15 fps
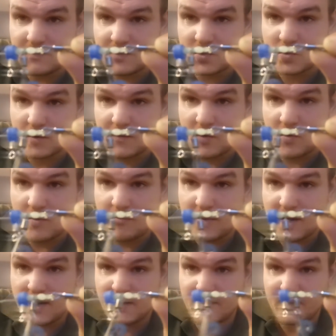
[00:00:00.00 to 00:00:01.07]
Swivel,
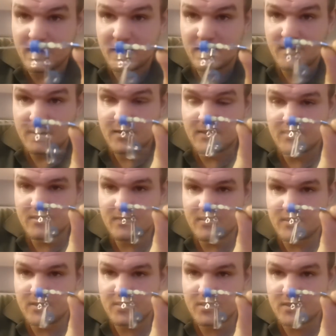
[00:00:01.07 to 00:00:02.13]
bead,
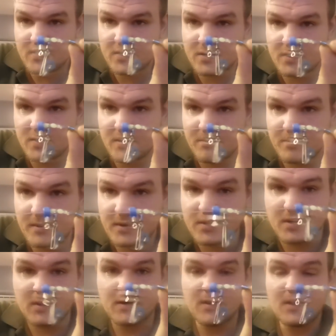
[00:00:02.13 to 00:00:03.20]
shit
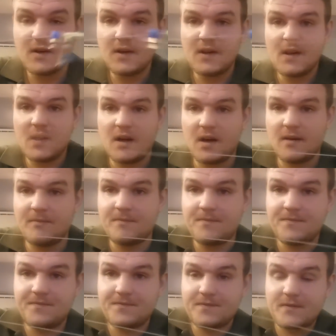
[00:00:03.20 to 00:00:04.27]
picture. Then
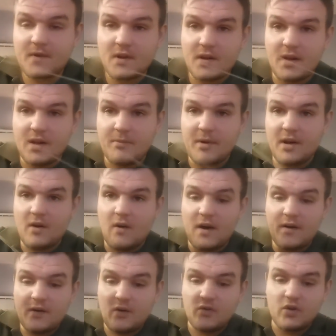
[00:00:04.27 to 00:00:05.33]
your bit of
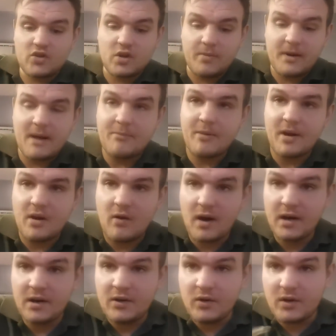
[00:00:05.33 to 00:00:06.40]
line. On the top of that bit of
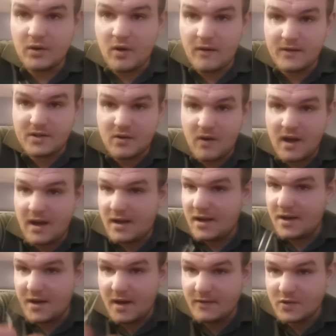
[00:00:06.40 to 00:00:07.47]
line, you can either tie
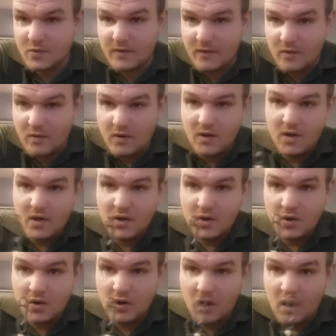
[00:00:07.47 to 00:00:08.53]
another swivel,
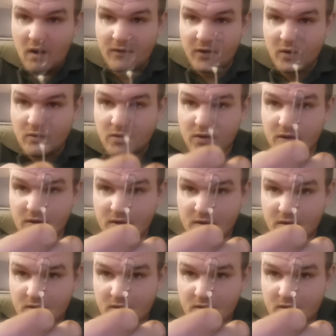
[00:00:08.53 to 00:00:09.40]
or like I've used.